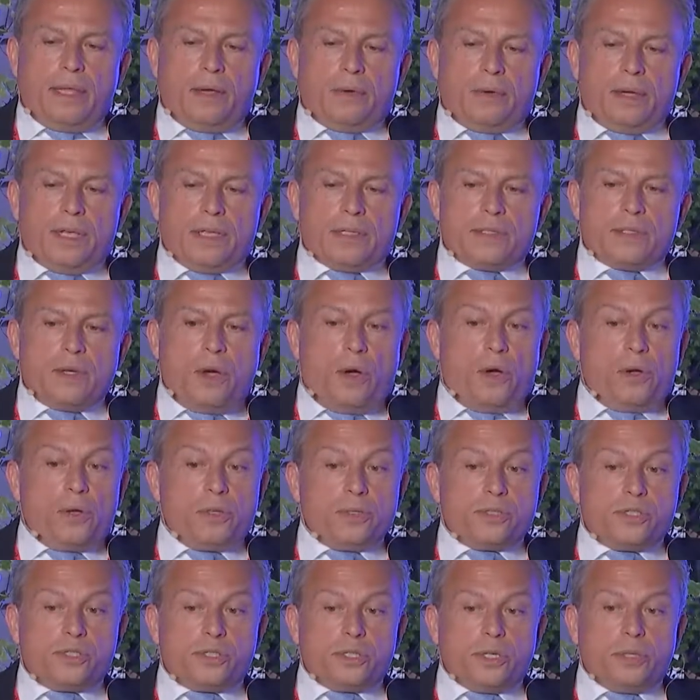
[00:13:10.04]
is
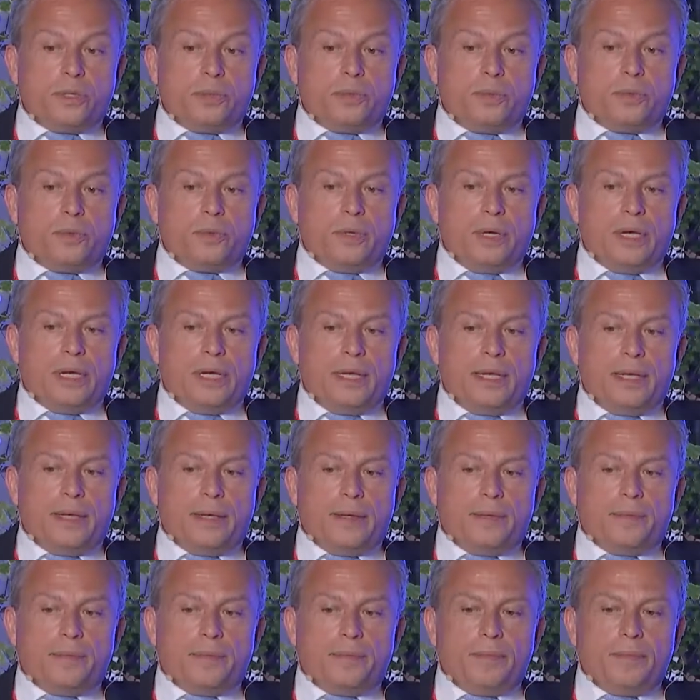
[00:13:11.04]
also,
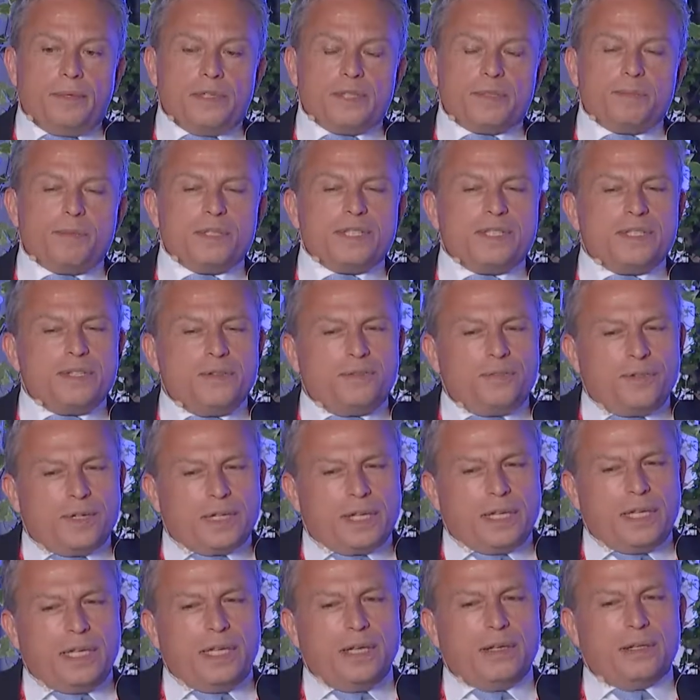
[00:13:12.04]

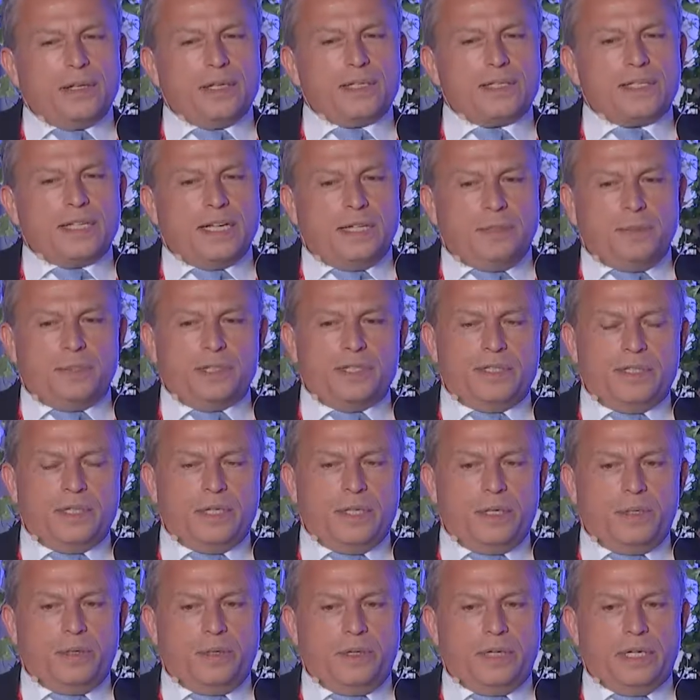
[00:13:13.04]
specifically on the
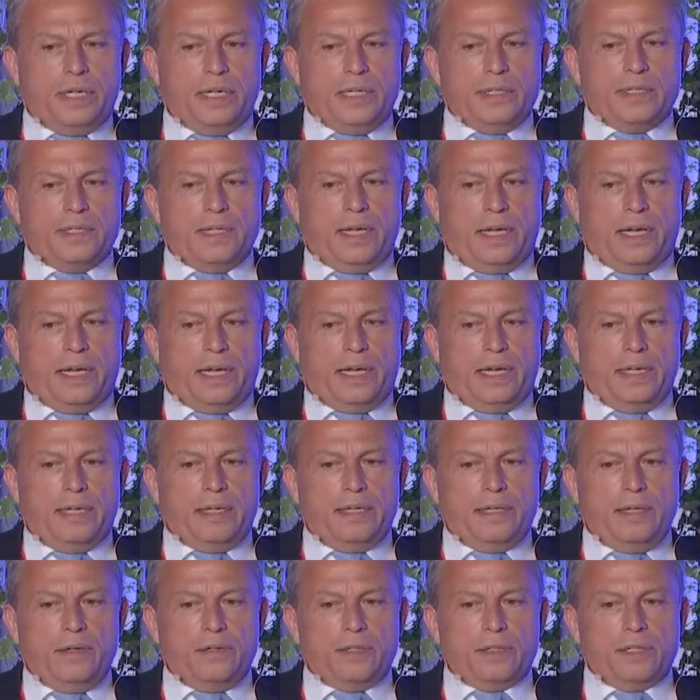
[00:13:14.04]
cybersecurity
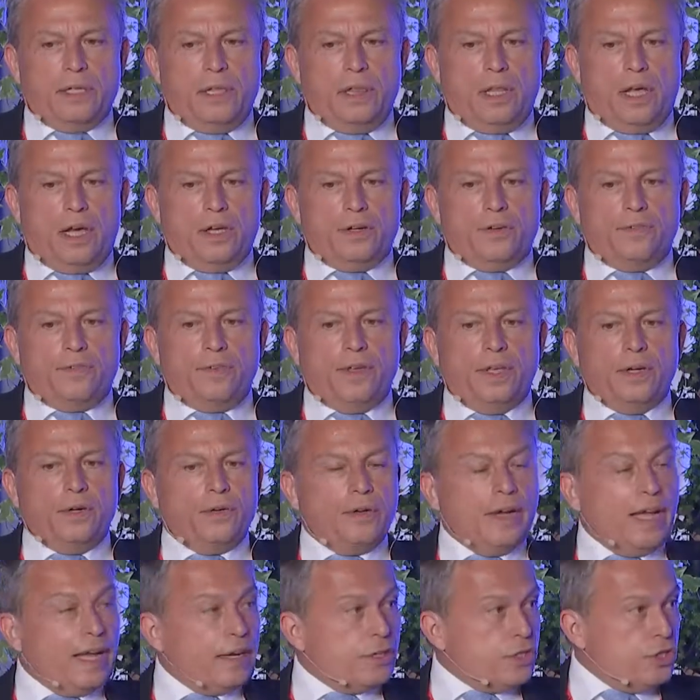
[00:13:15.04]
side, there's a lot of
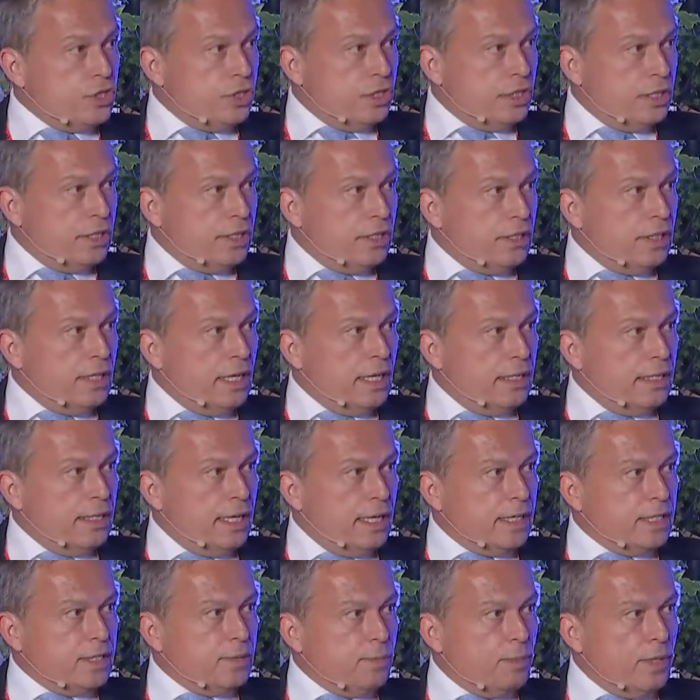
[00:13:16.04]
interaction that
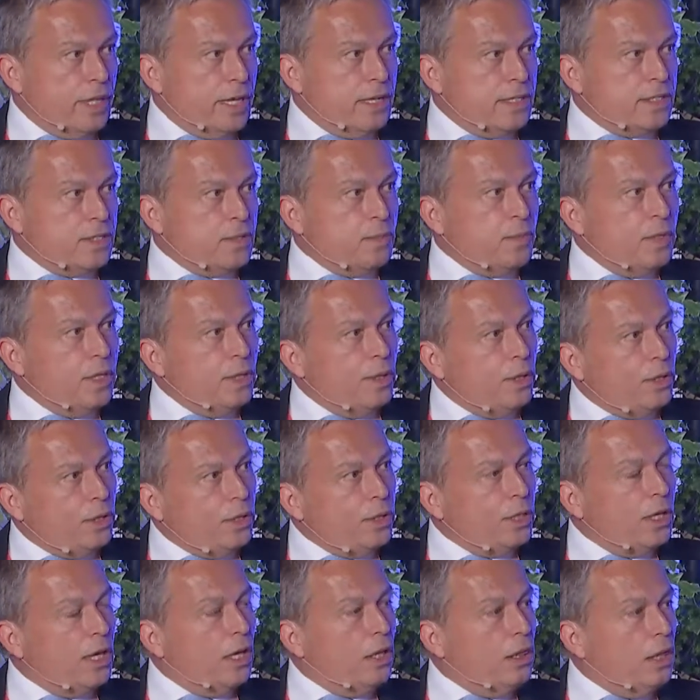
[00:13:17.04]
takes place. So we
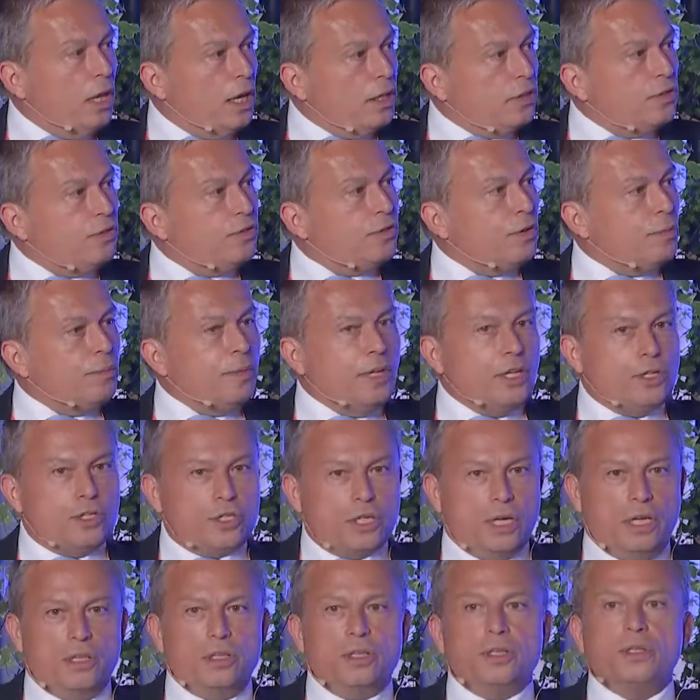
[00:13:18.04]
learn a lot from
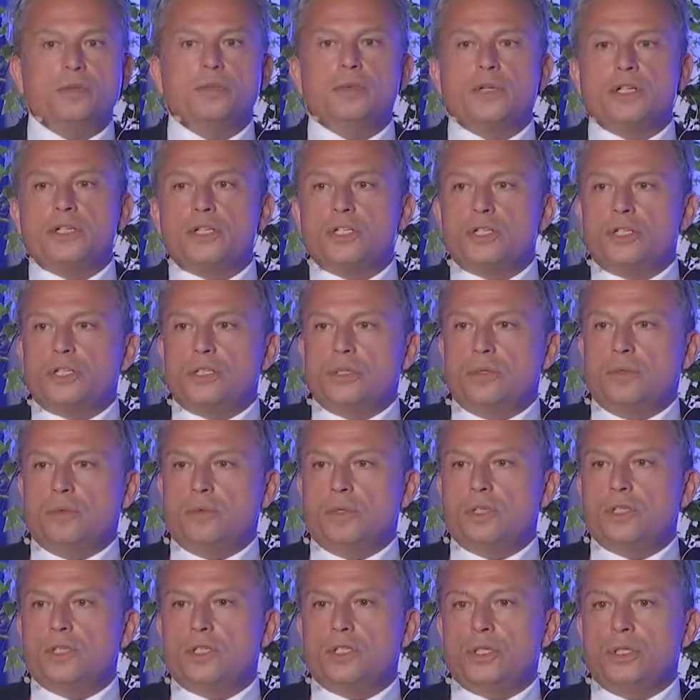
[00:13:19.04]
each other, which
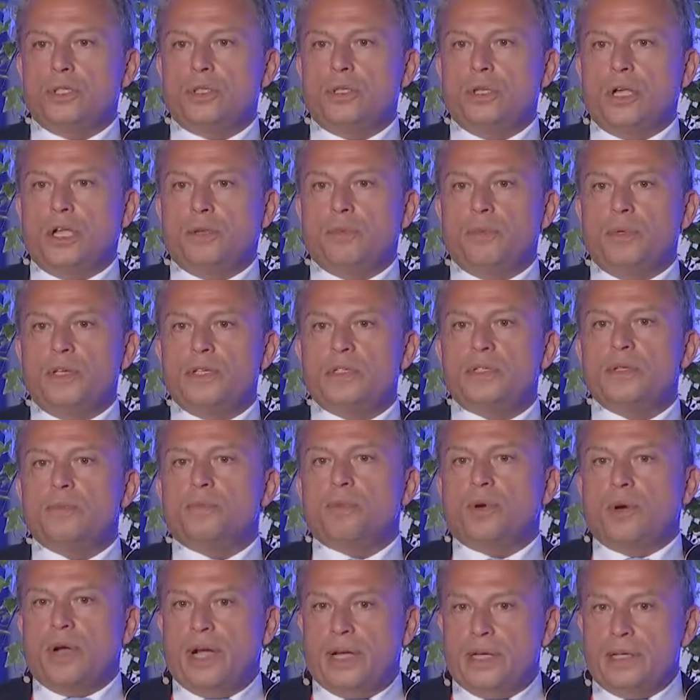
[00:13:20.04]
should not be
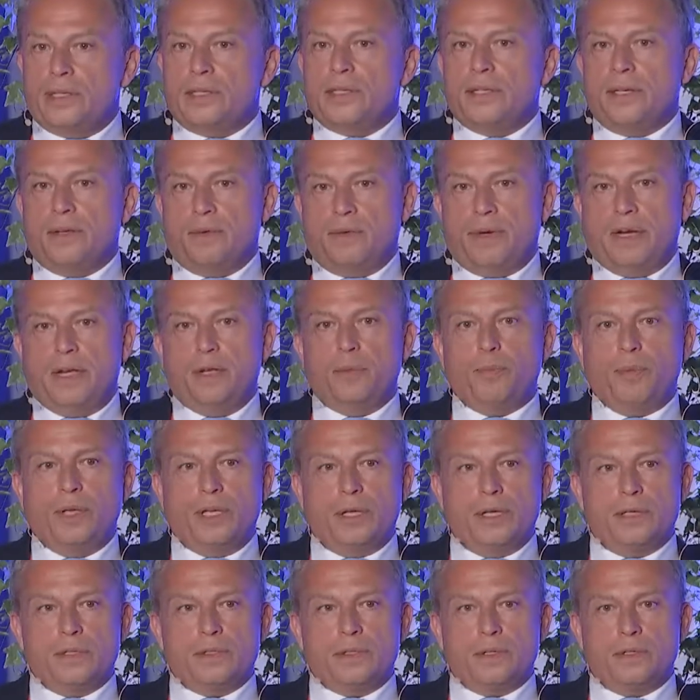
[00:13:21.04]
surprising, right?
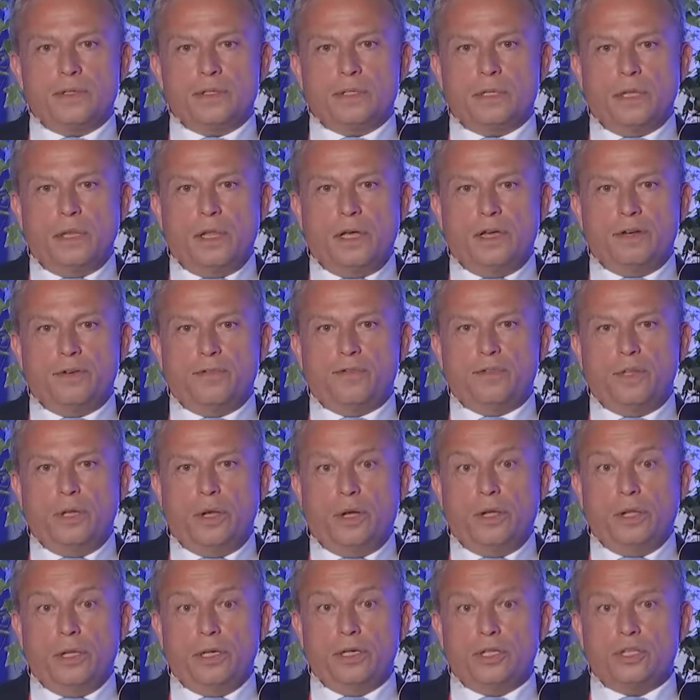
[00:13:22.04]
Because there's a lot of
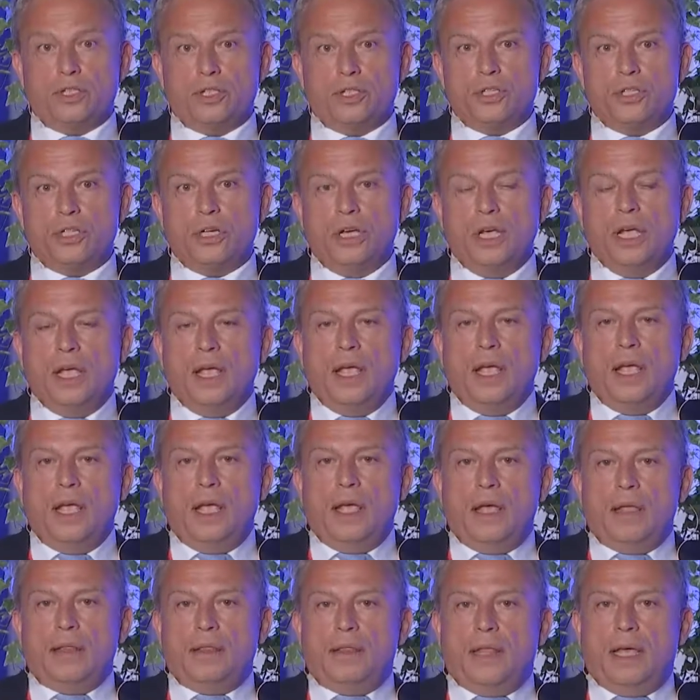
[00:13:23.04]
knowledge
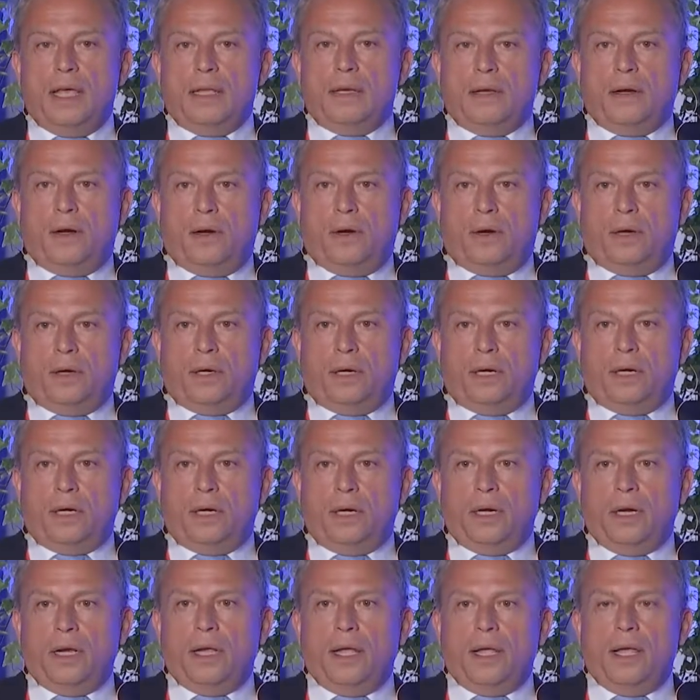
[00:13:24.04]
that are